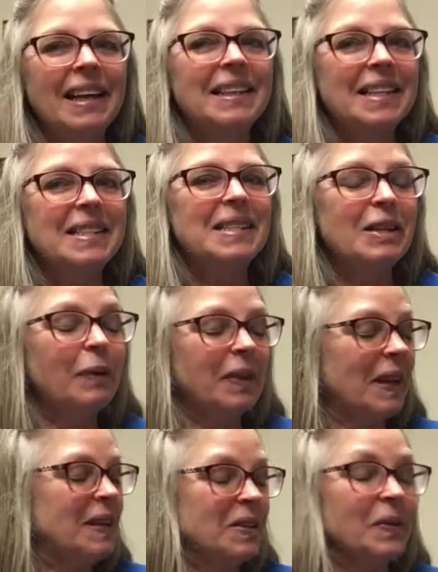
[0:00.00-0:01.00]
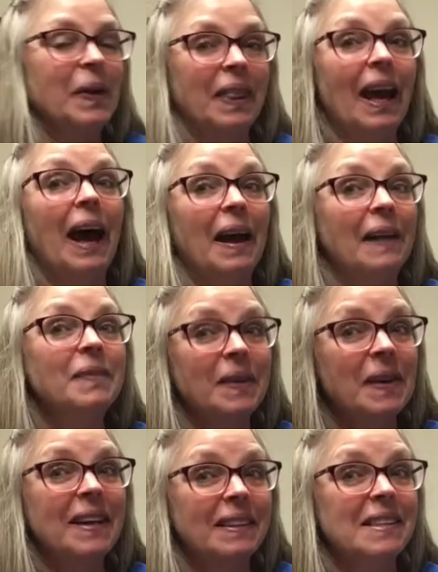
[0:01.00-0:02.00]
Let's see what they do with that
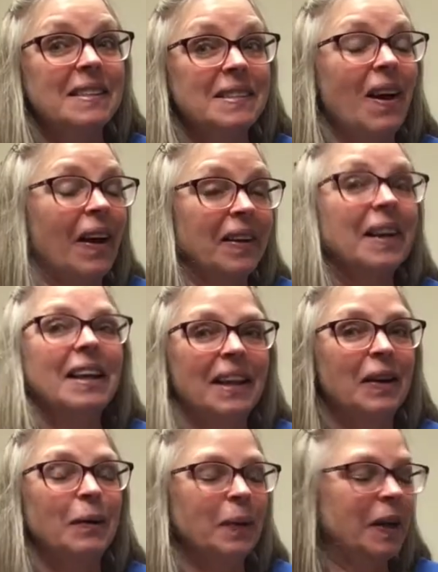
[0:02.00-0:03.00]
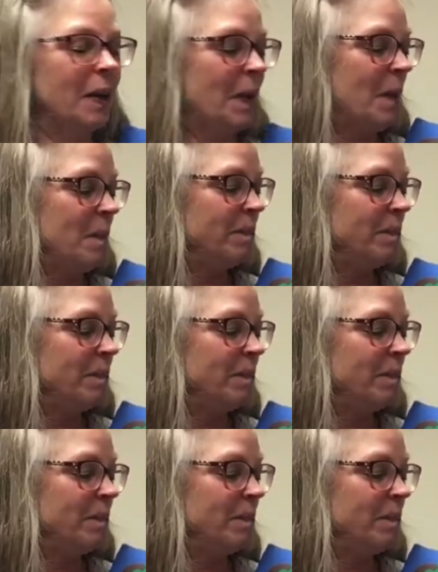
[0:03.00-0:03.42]
in the song. Here we go.